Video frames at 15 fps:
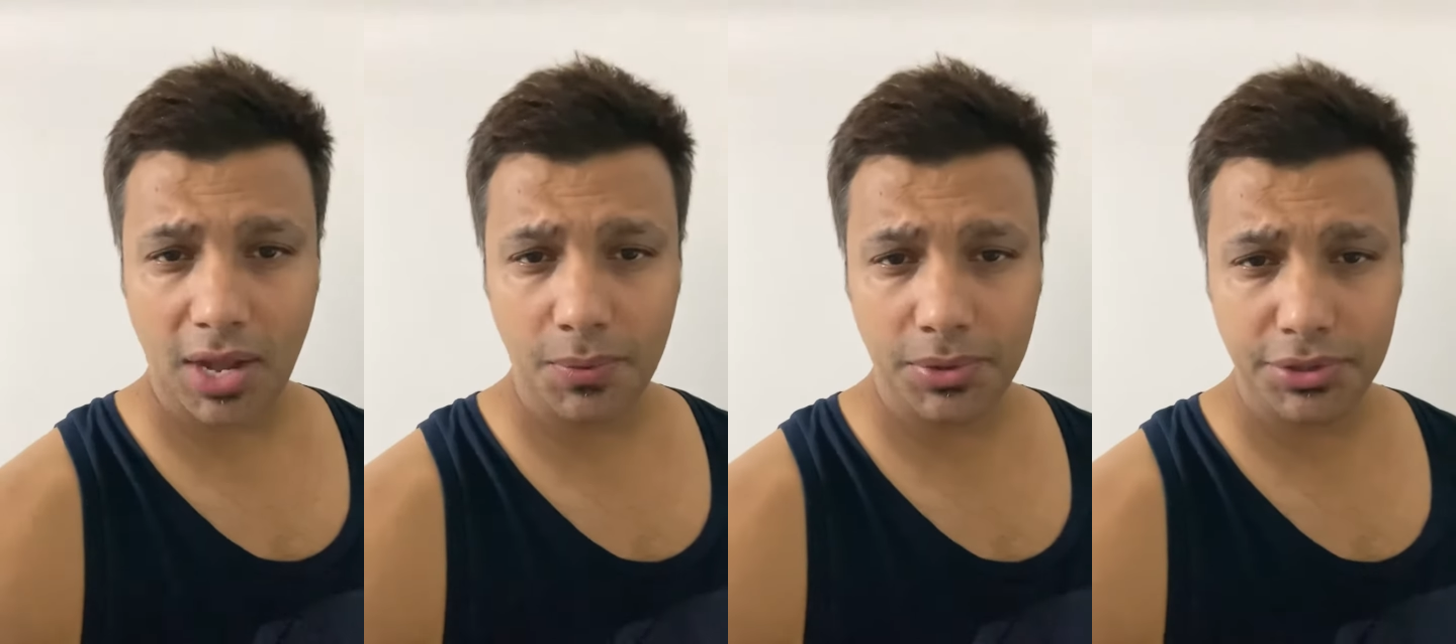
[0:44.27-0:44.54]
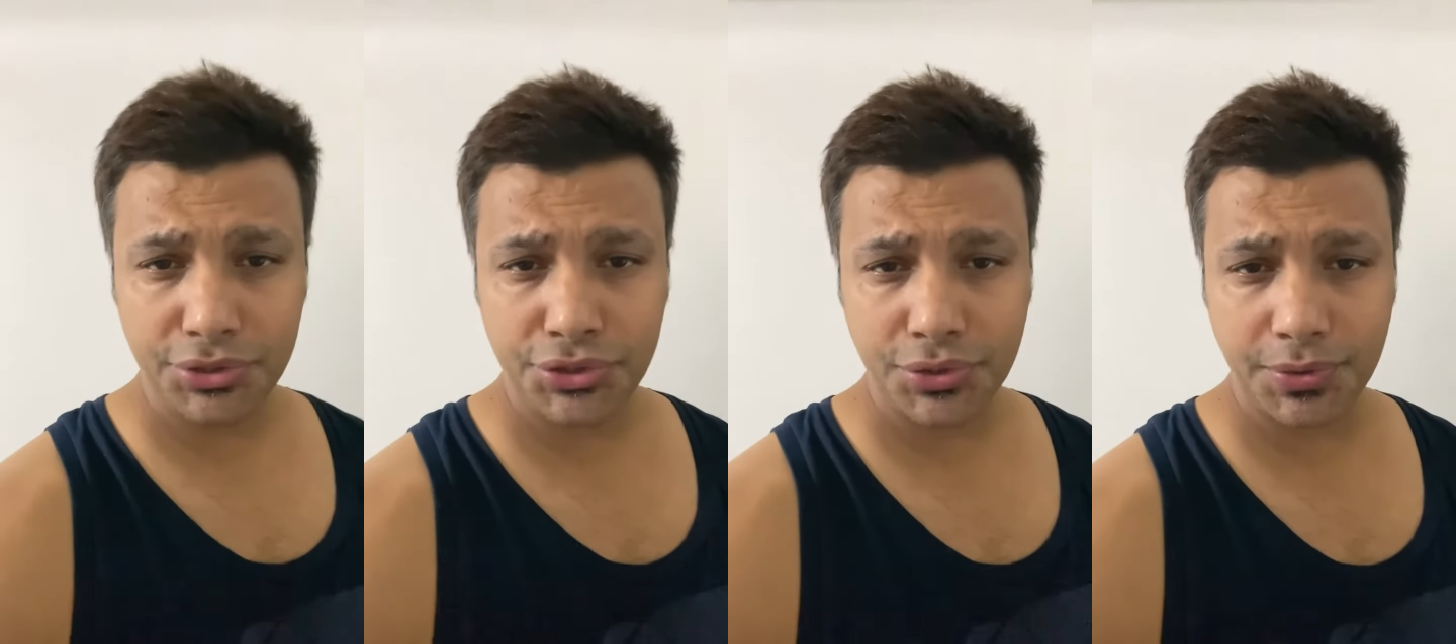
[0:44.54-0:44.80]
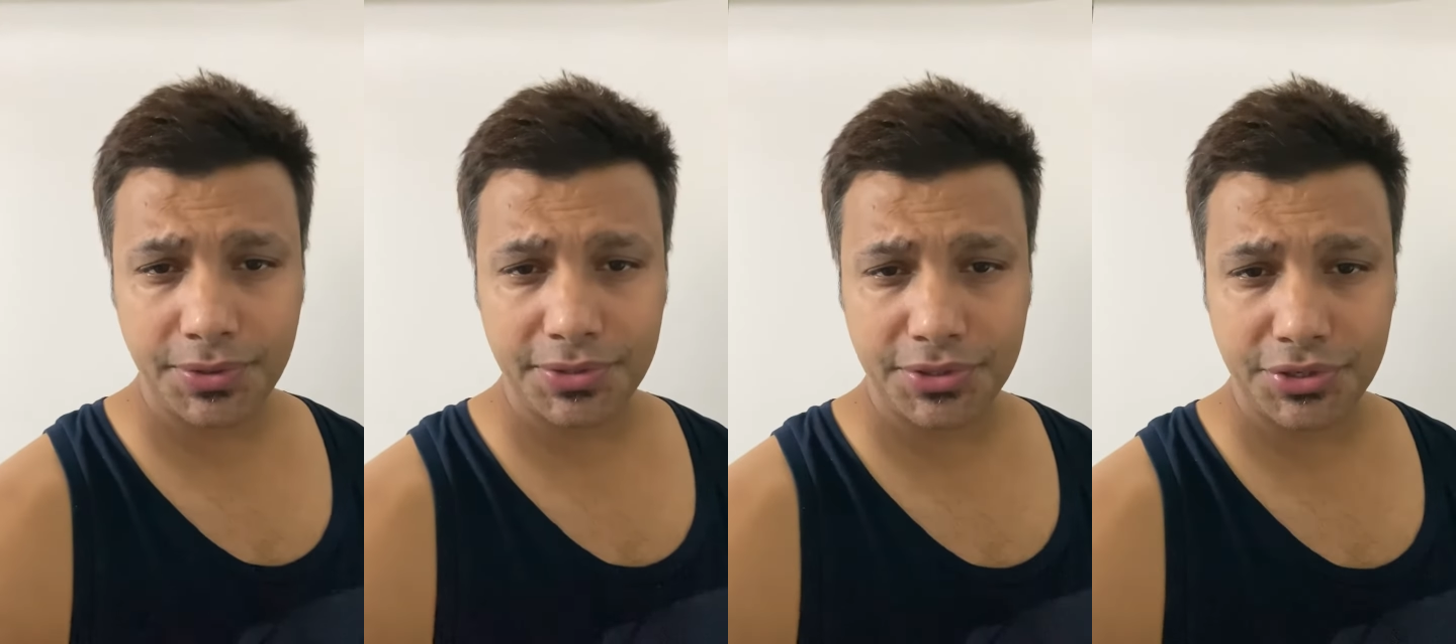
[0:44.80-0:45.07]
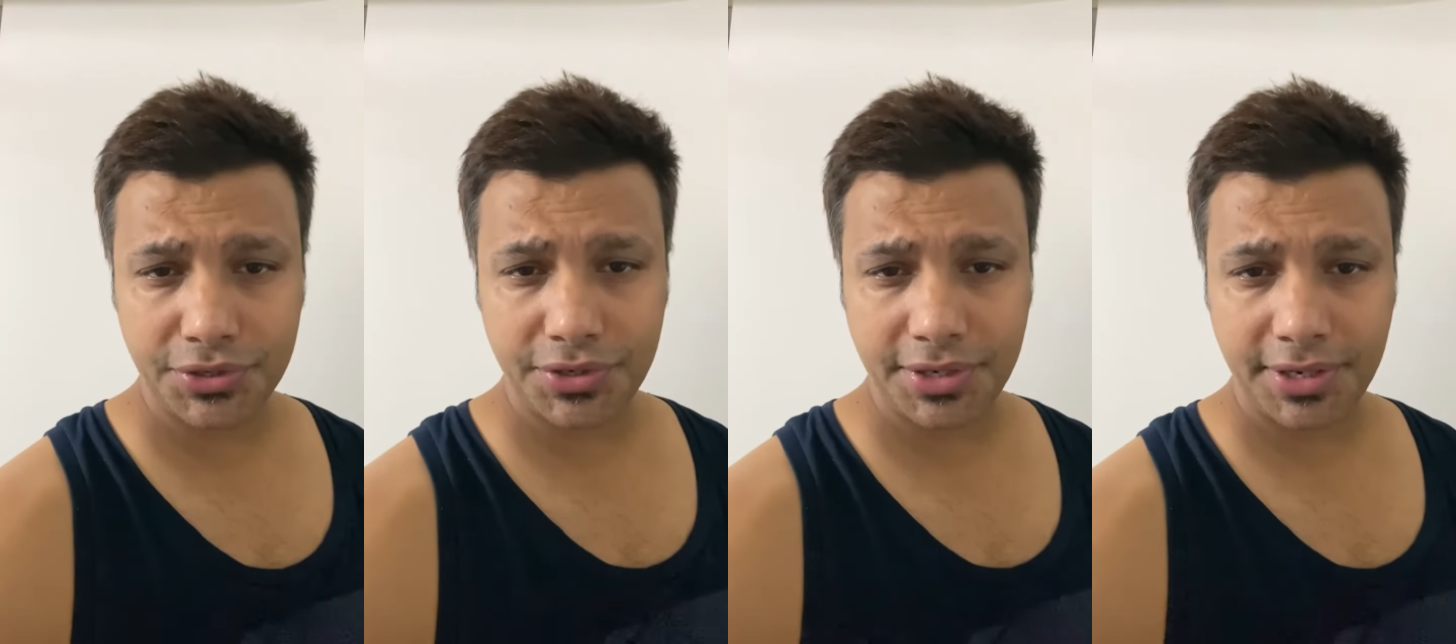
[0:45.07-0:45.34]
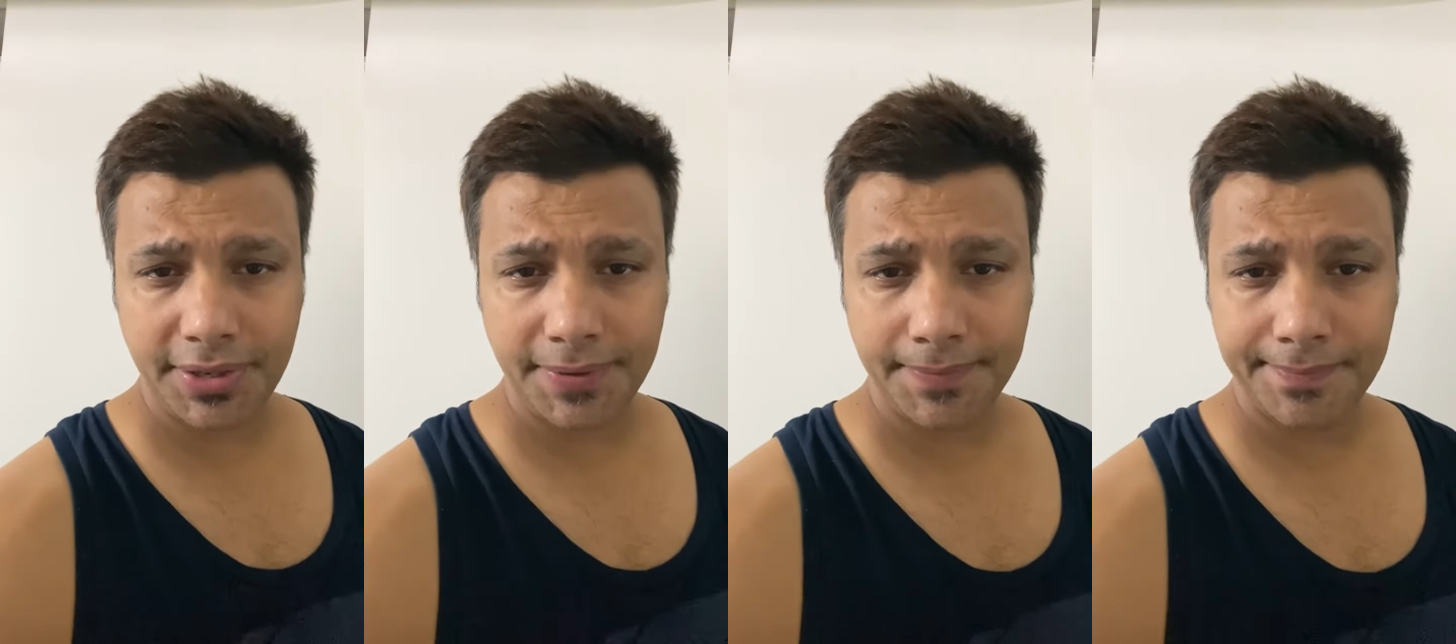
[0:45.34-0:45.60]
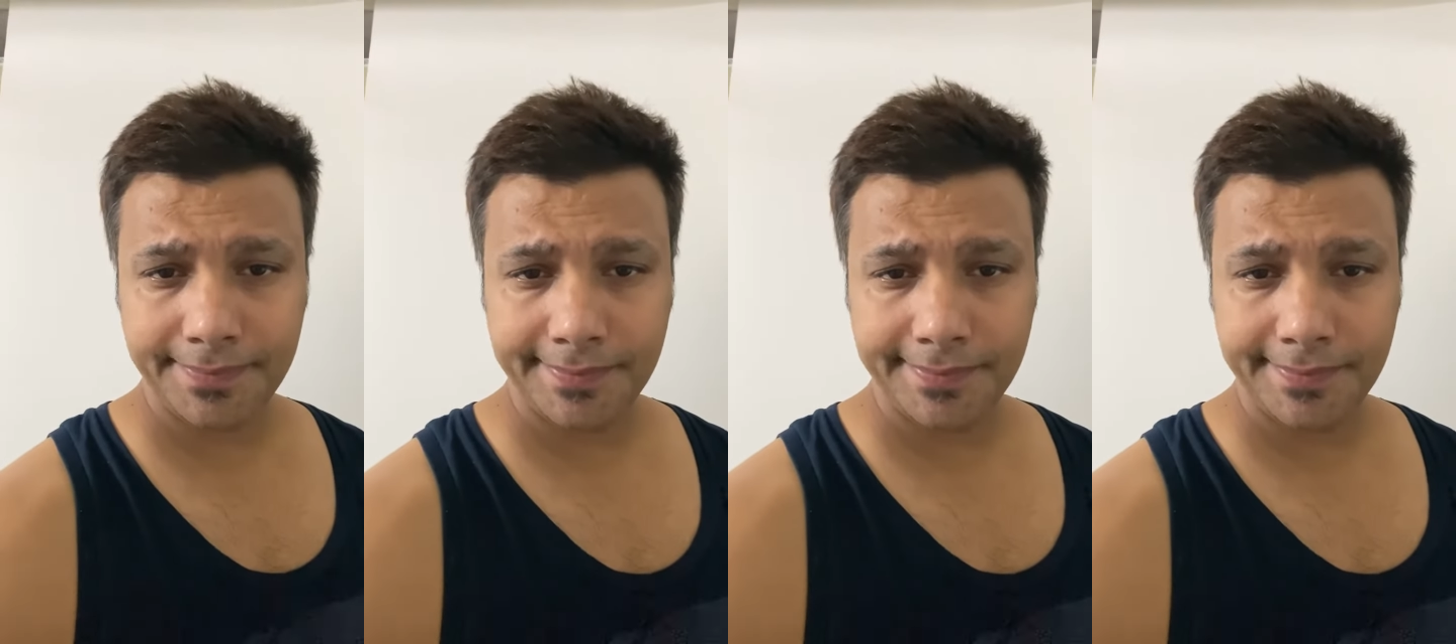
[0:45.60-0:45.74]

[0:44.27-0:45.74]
will do it today.